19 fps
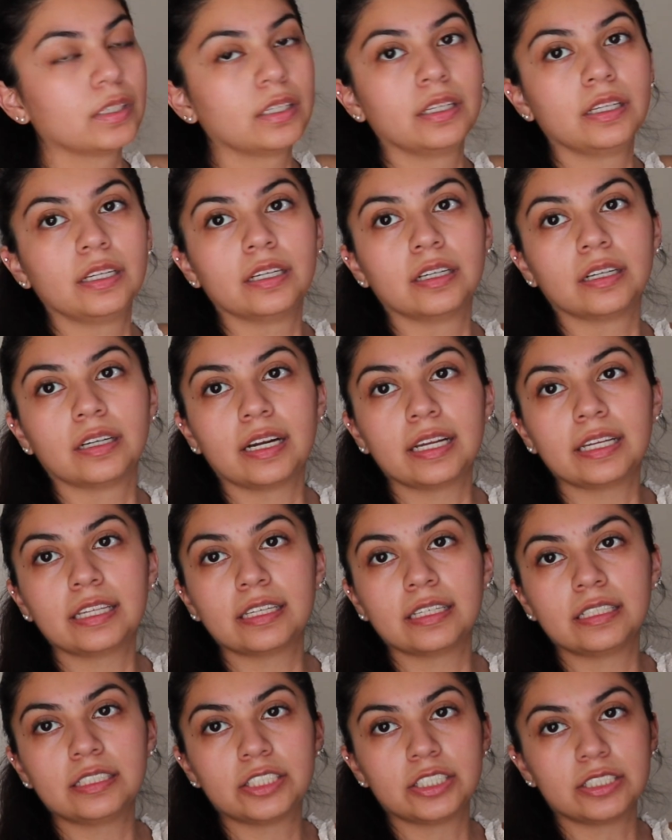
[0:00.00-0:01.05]
Here I
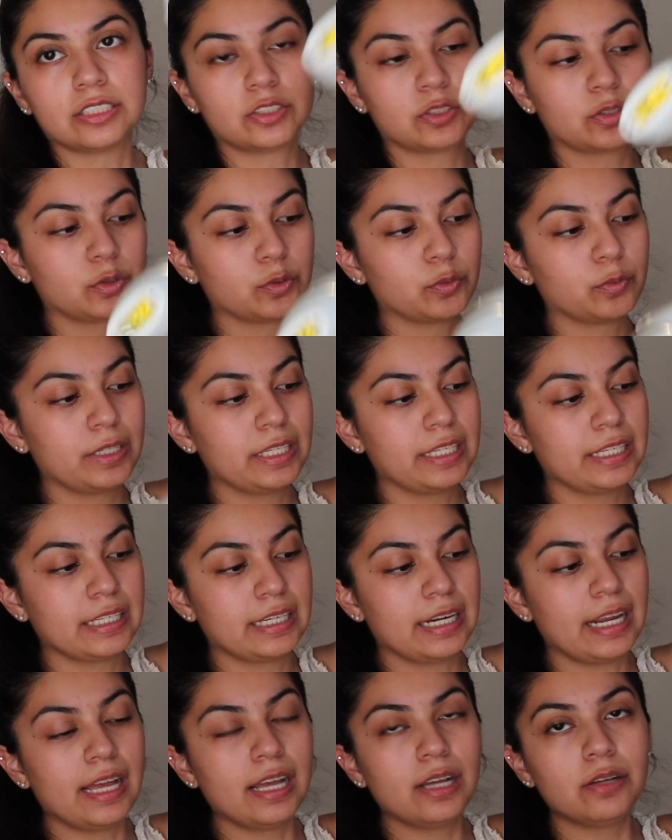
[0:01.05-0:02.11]
can just swing
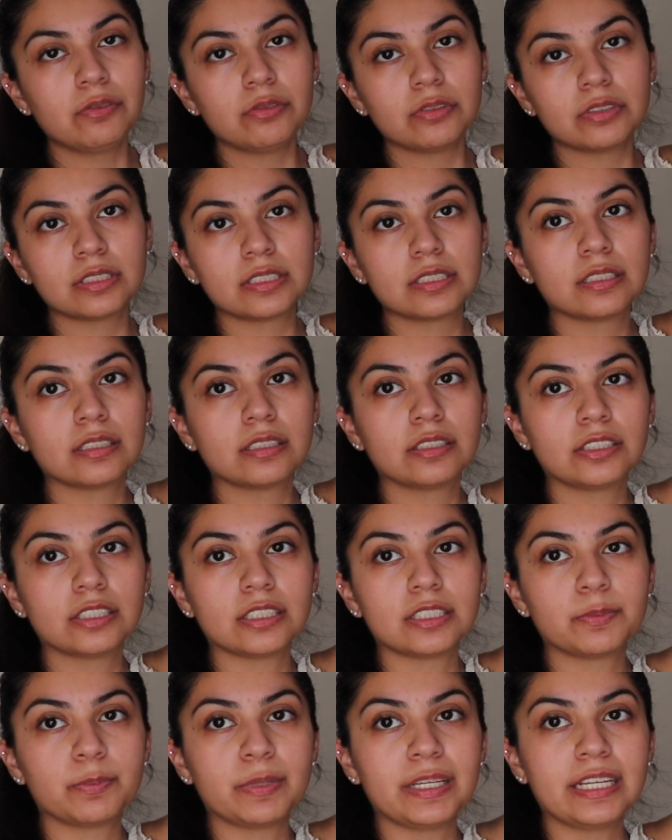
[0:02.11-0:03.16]
it out,
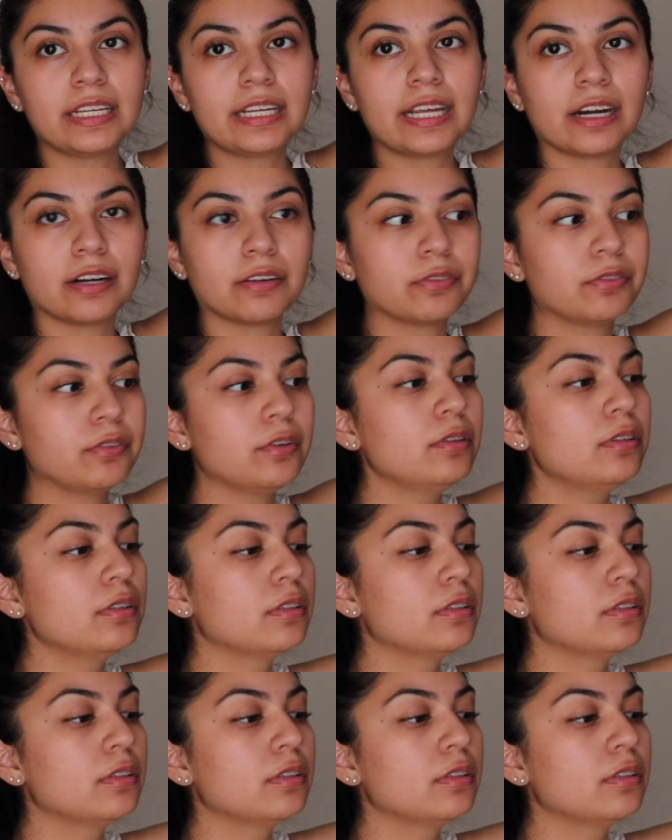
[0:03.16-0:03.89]
just being careful.